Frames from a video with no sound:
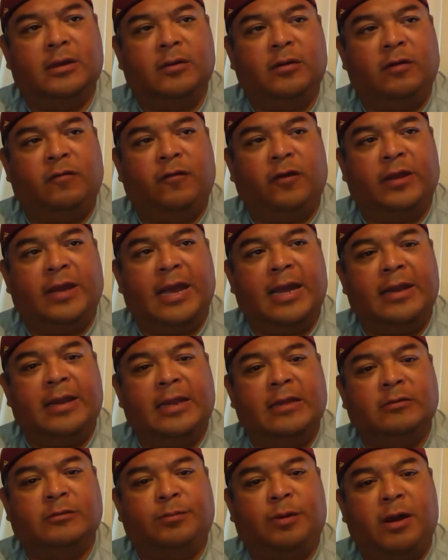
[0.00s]
We forget
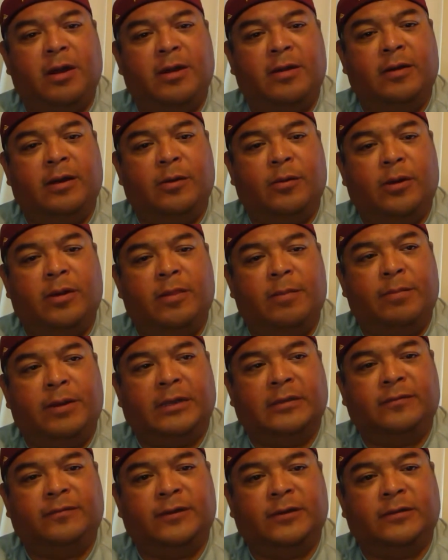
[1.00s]
that he was probably one of the
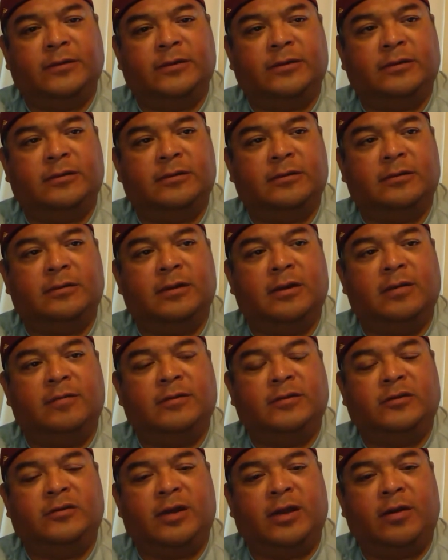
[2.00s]
best fielders of
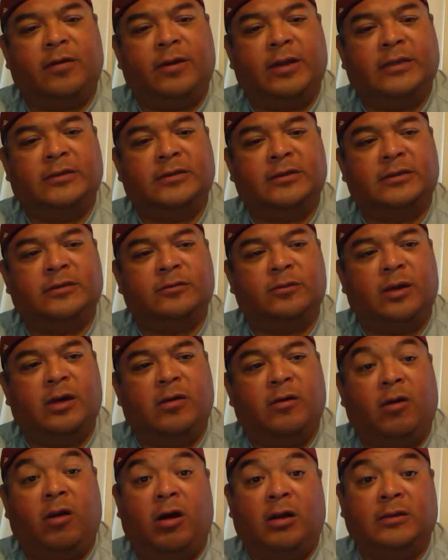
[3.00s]
his generation as
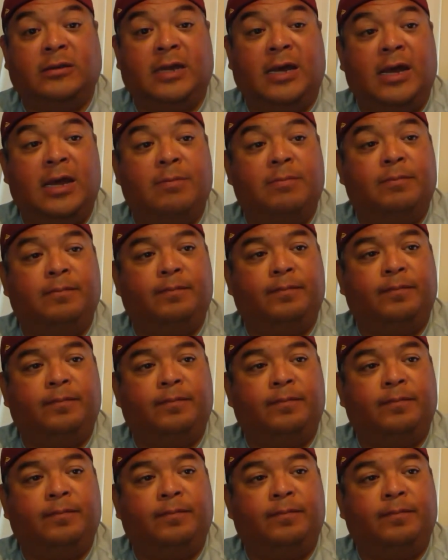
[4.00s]
well, or all time.